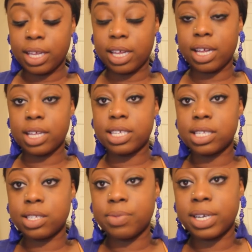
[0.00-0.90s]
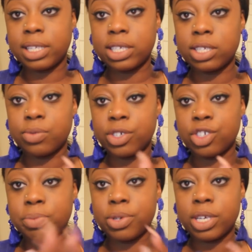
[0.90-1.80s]
uh, this is what it looks
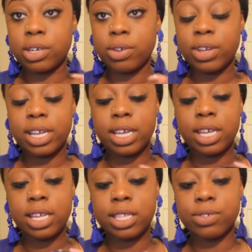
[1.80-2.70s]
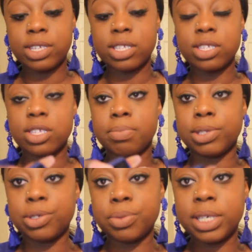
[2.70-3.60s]
once you put it on so this is the
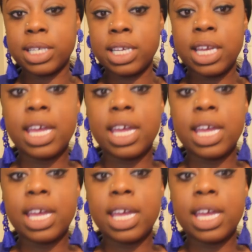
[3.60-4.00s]
blue one